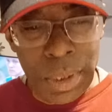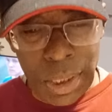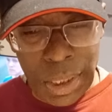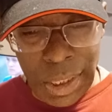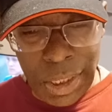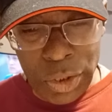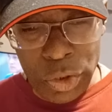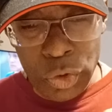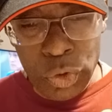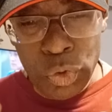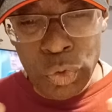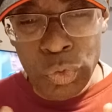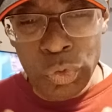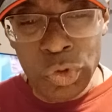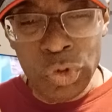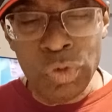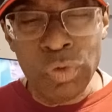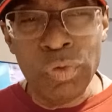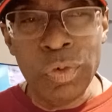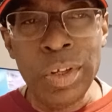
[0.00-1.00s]
is to
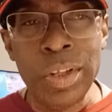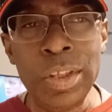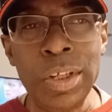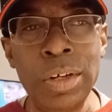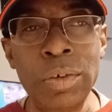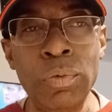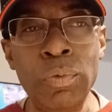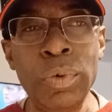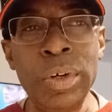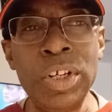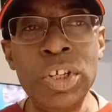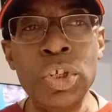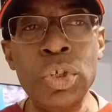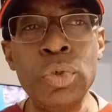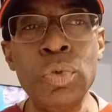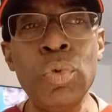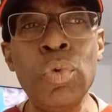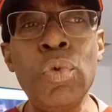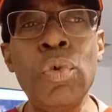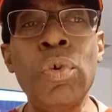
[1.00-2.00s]
strengthen,
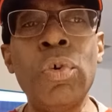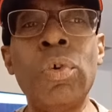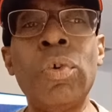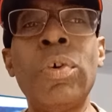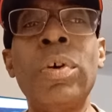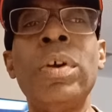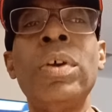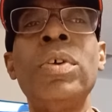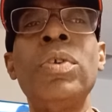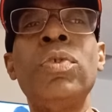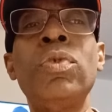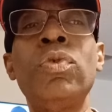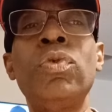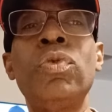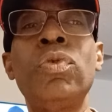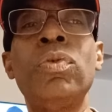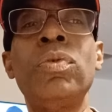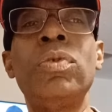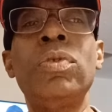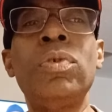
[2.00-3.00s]
restore,
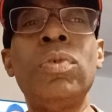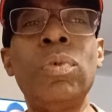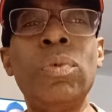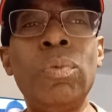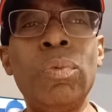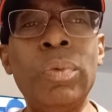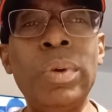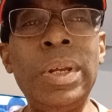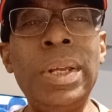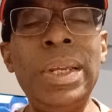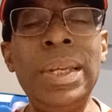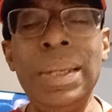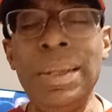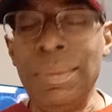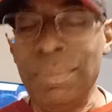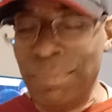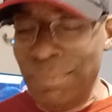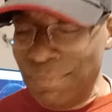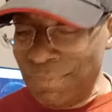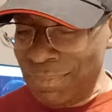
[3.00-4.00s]
to
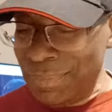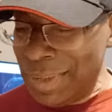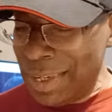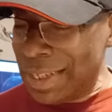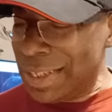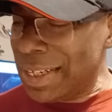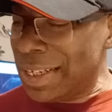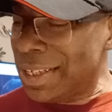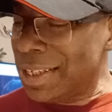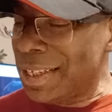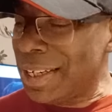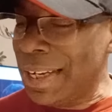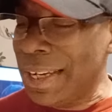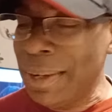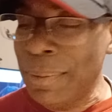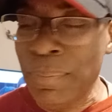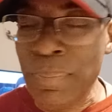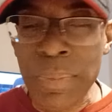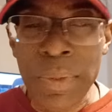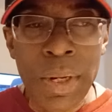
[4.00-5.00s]
re, as they
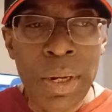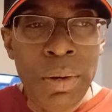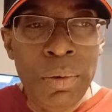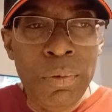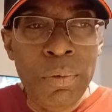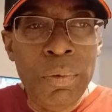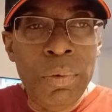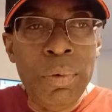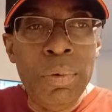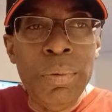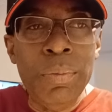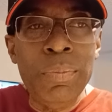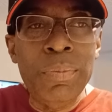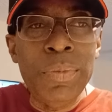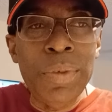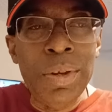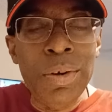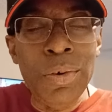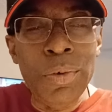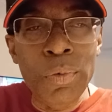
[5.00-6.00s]
say,
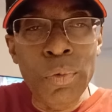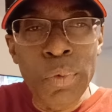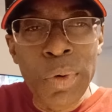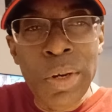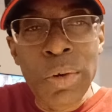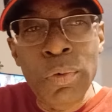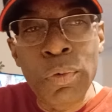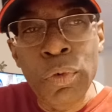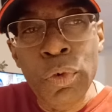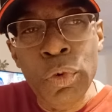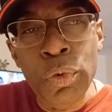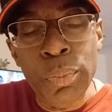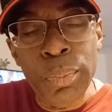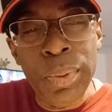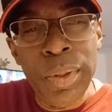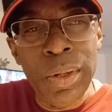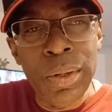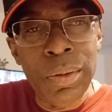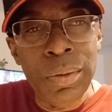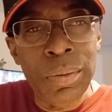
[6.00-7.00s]
you know, regroup,
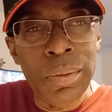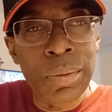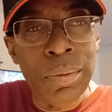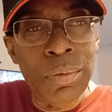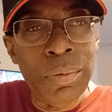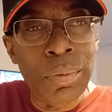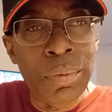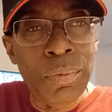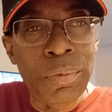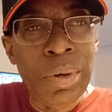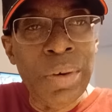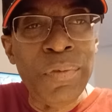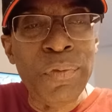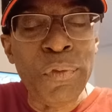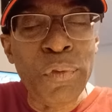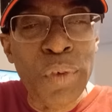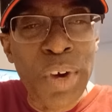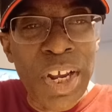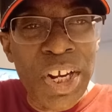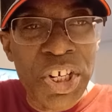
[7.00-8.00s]

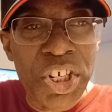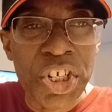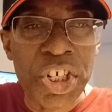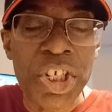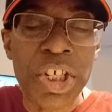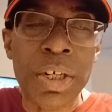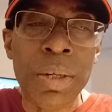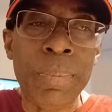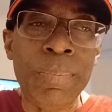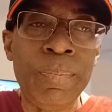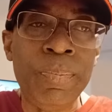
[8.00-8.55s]
refresh.